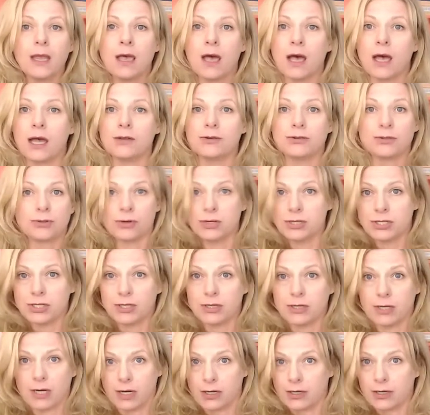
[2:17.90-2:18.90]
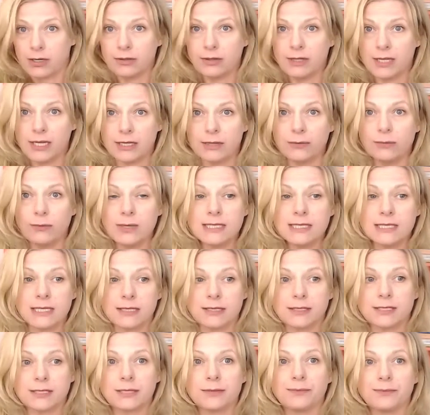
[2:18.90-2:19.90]
Georgia argued that it
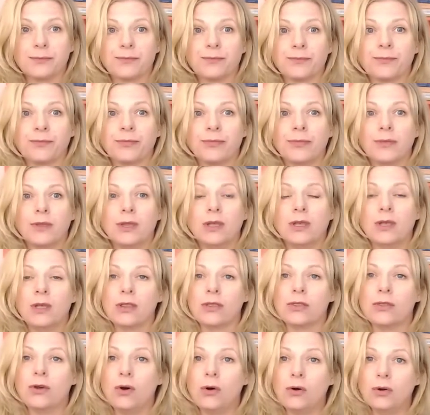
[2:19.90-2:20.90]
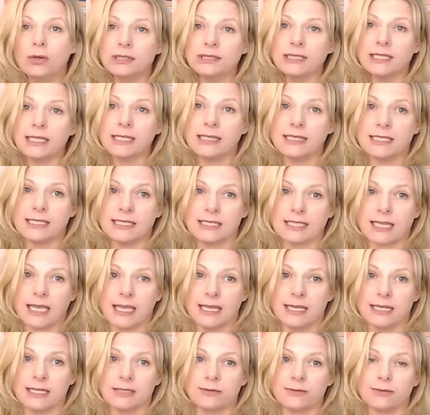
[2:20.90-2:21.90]
wasn't. The holding in this
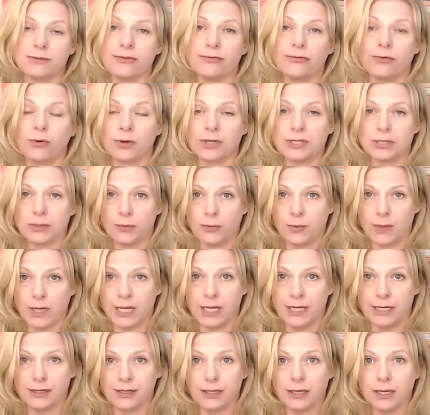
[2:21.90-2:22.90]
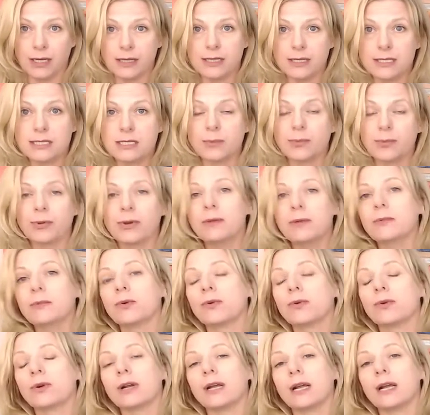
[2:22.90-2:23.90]
case was 4-1, and the Supreme
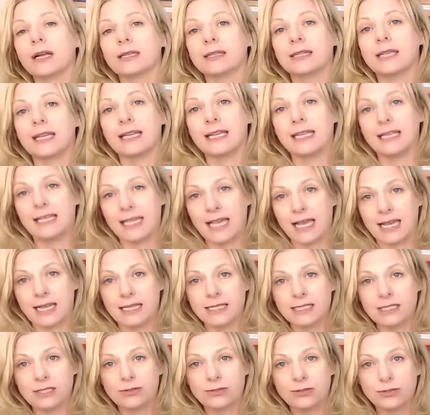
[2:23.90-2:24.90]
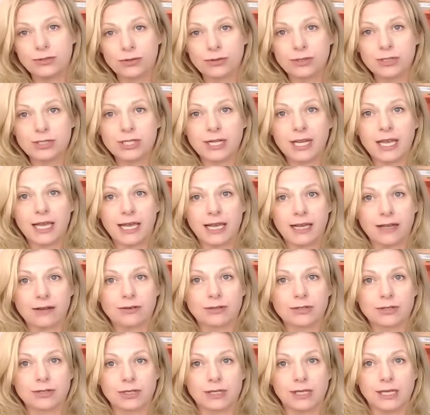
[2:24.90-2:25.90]
Court held that yes, Georgia
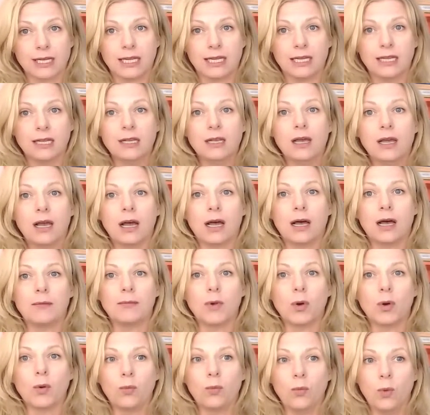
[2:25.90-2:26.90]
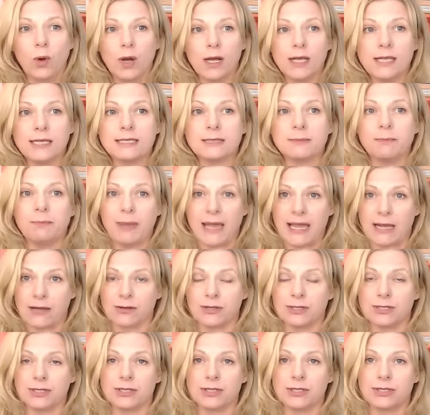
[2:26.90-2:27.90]
actually was bound
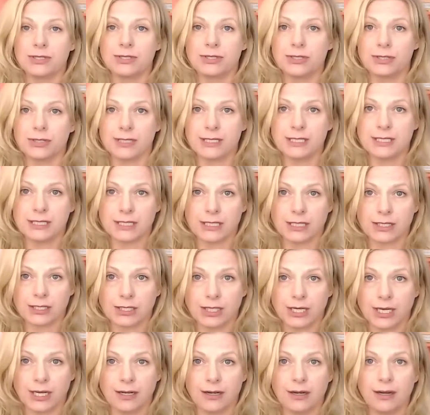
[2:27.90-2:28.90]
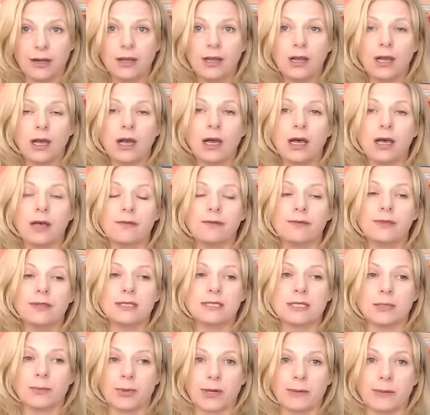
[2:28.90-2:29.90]
to the jurisdiction of the
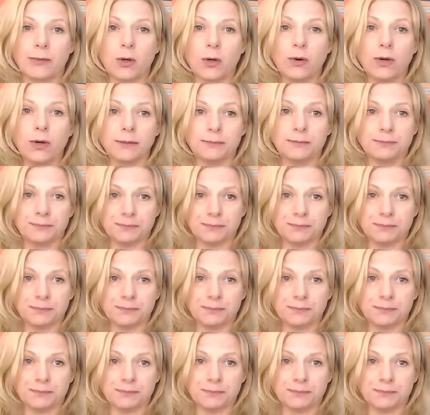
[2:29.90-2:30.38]
Supreme Court.